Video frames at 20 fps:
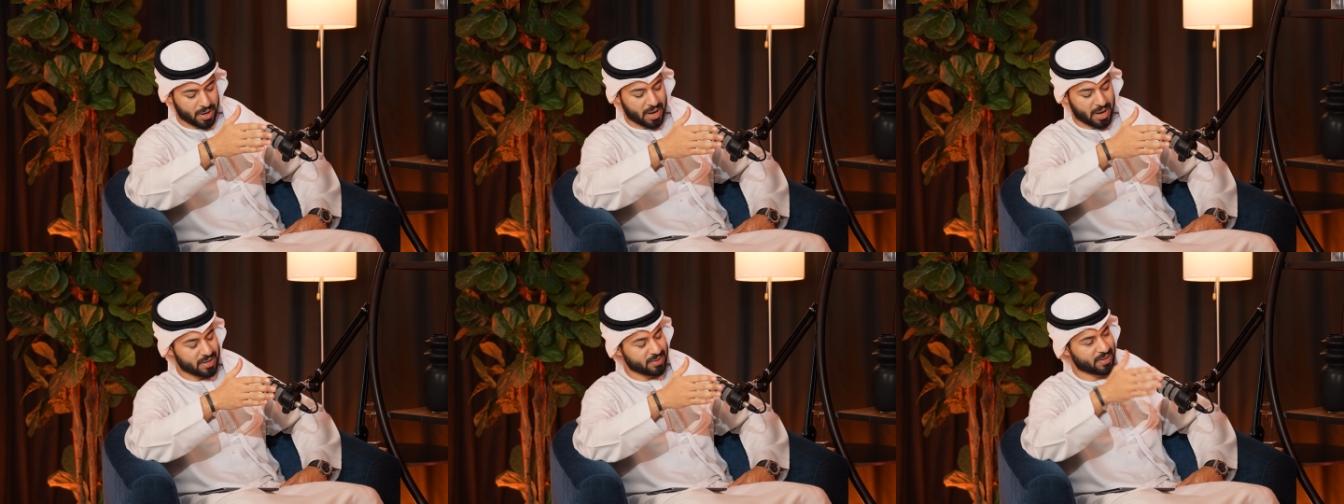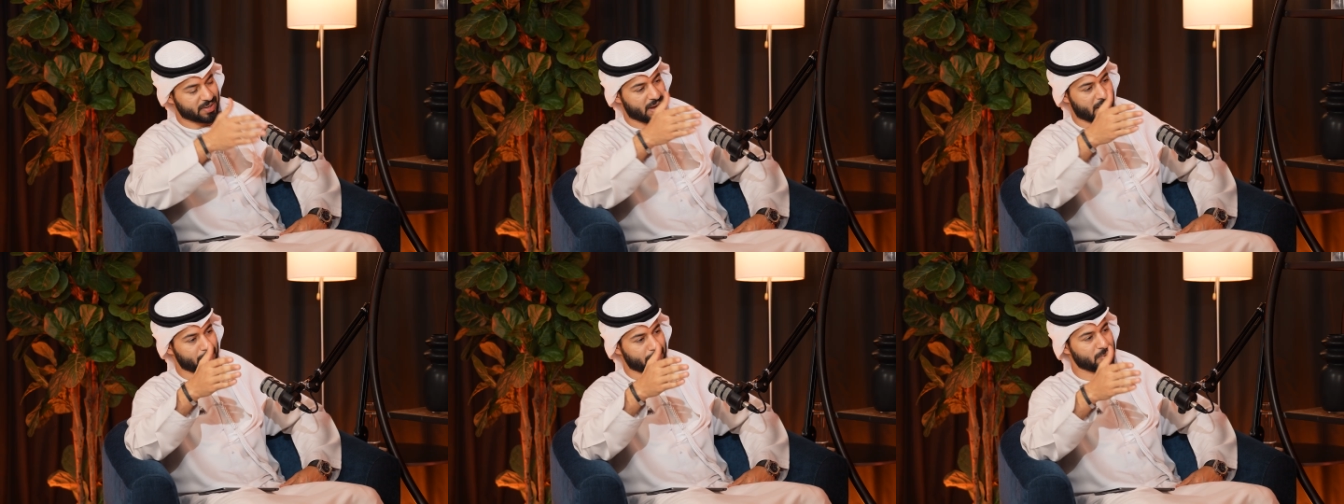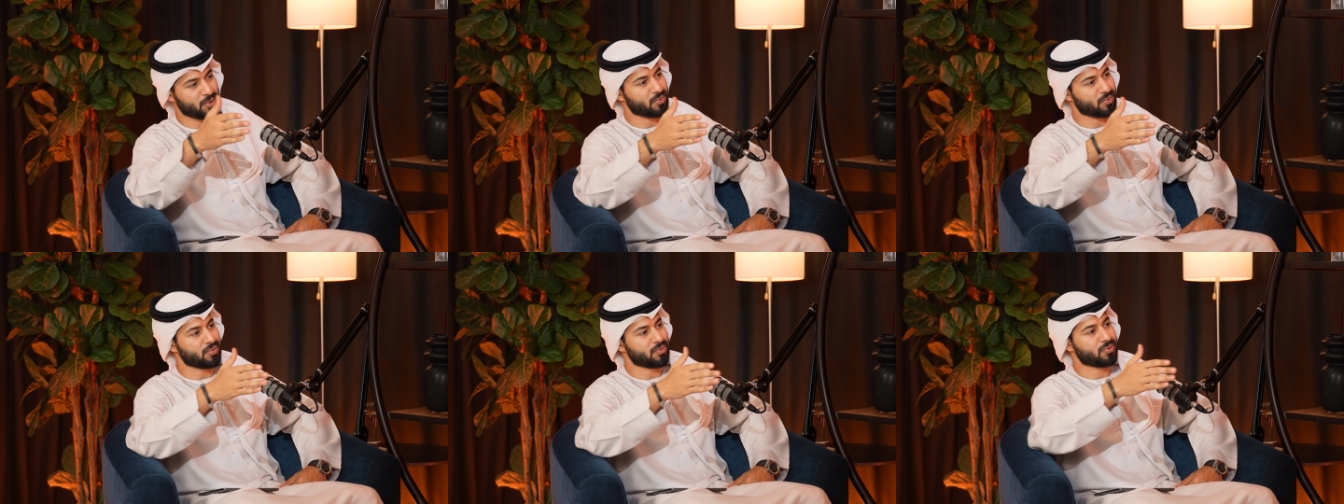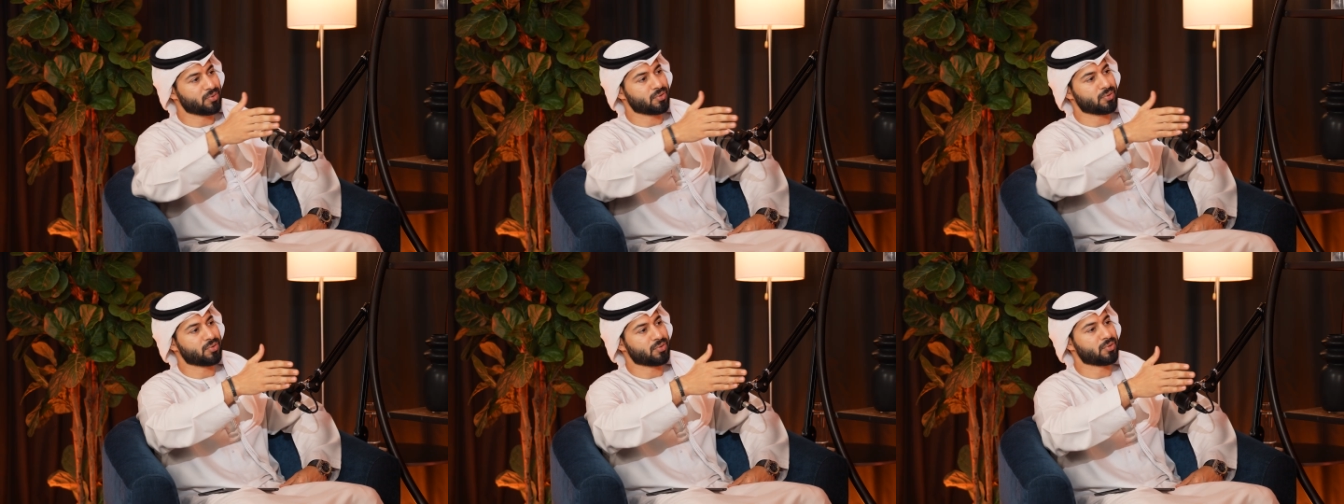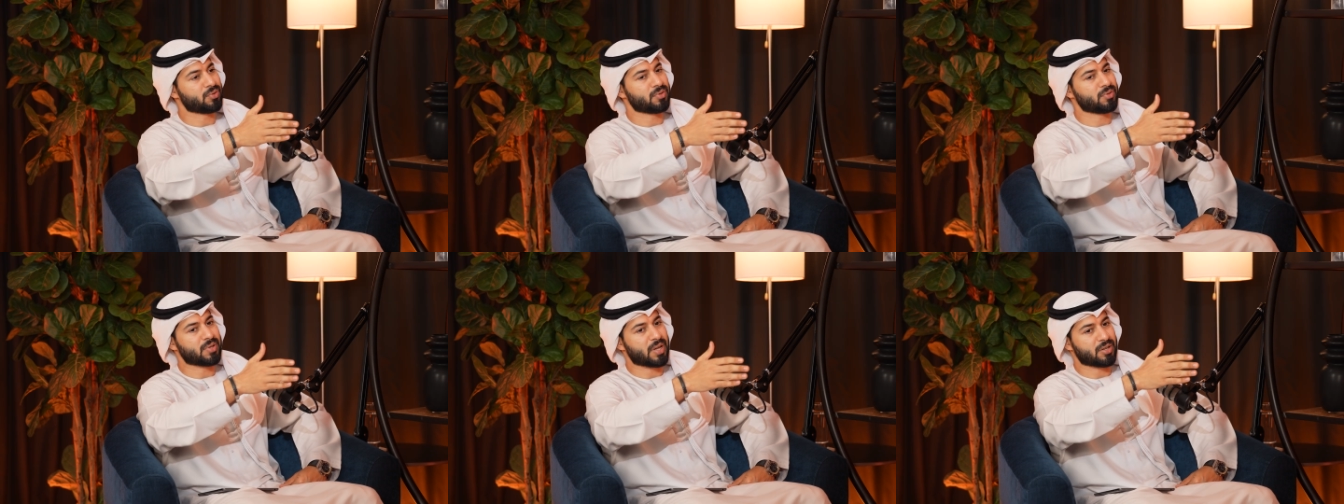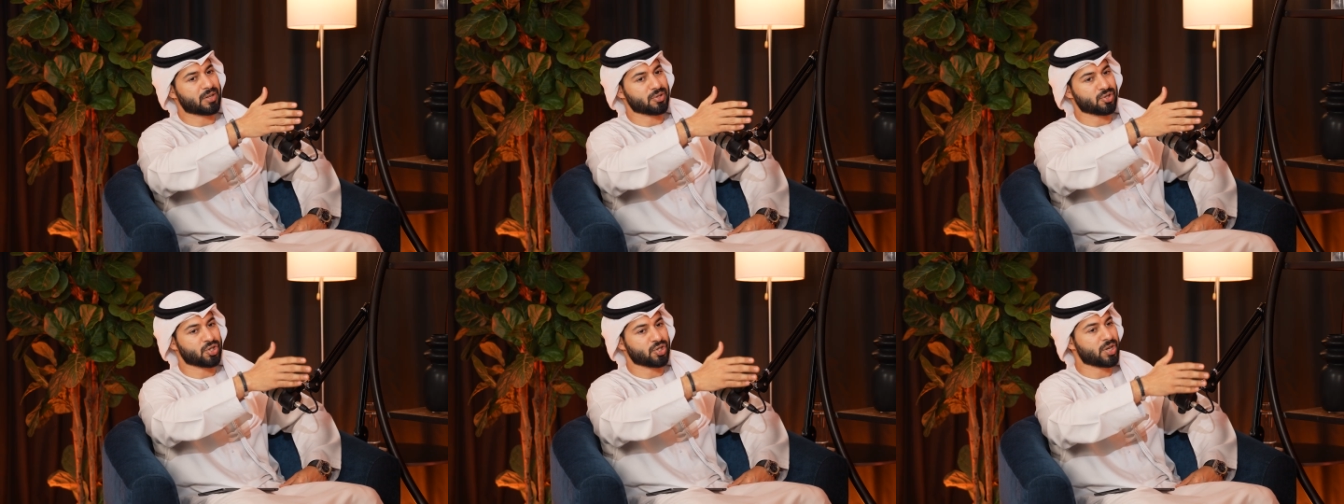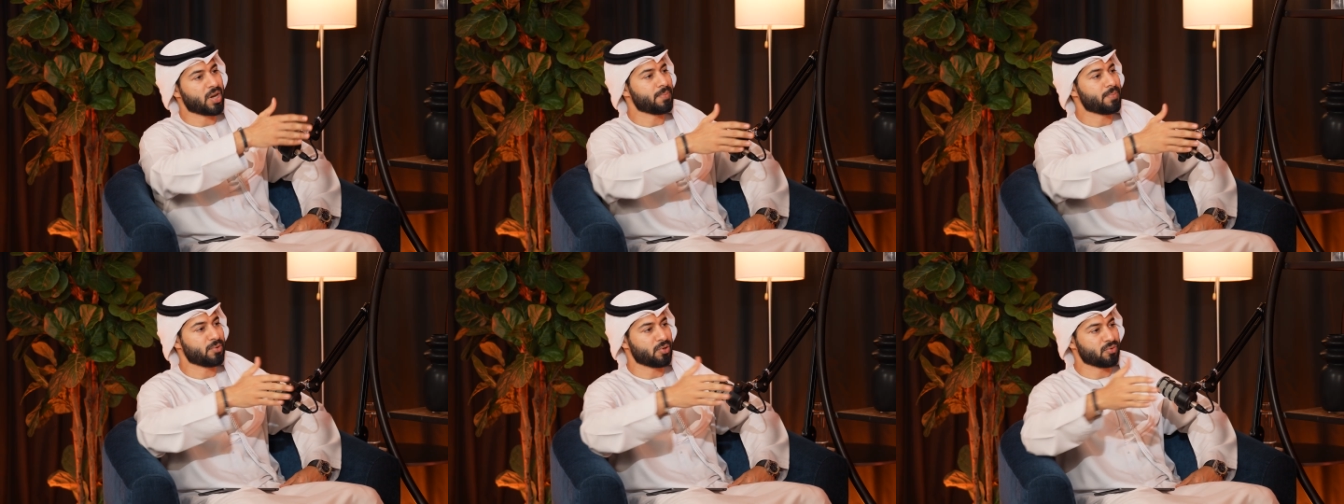has happened that has
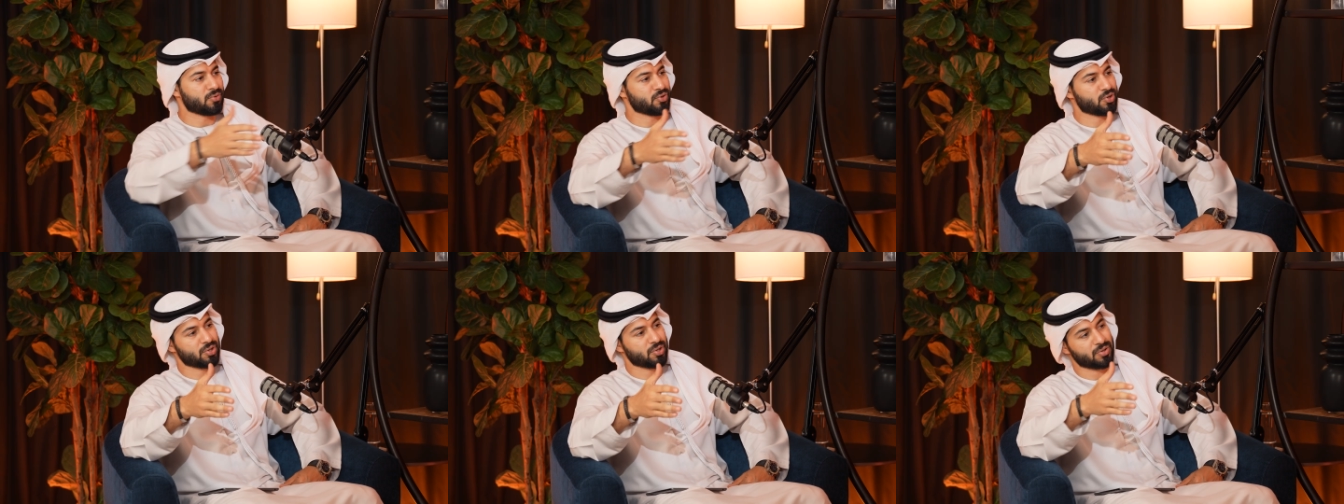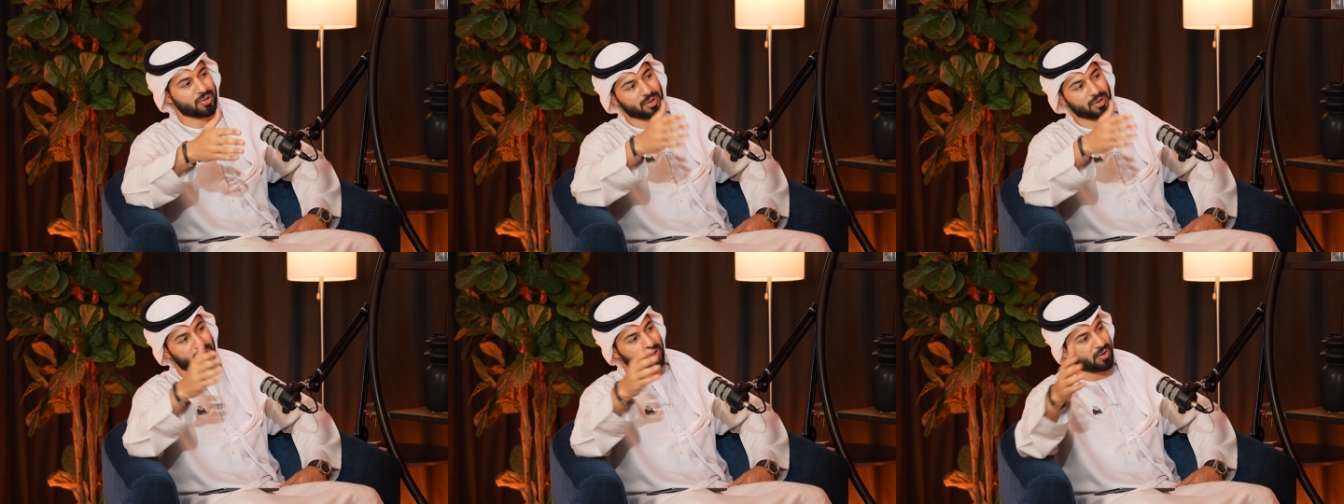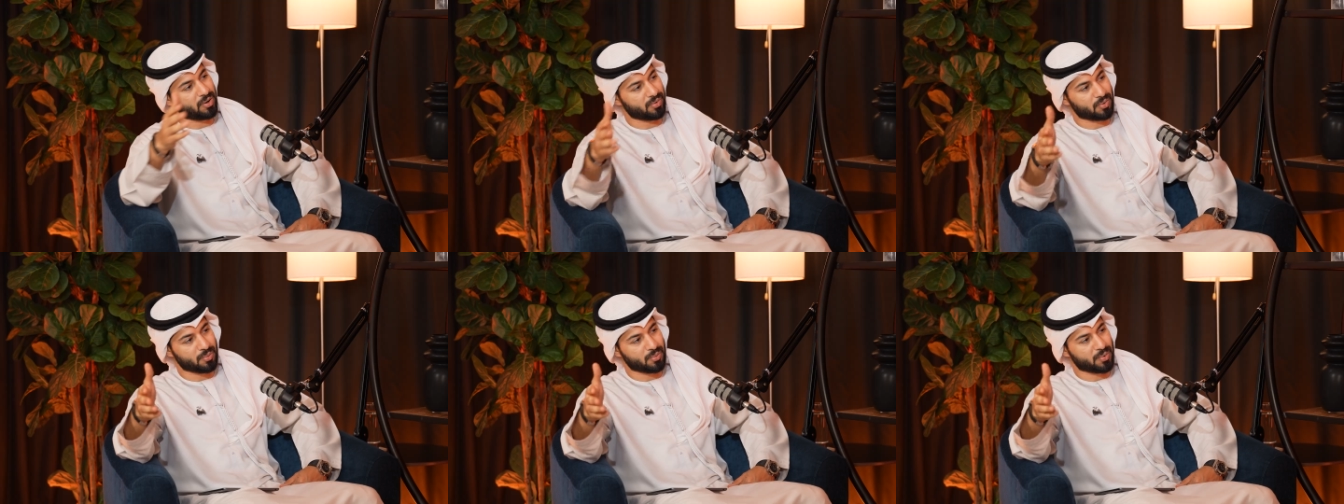shaped your journey along the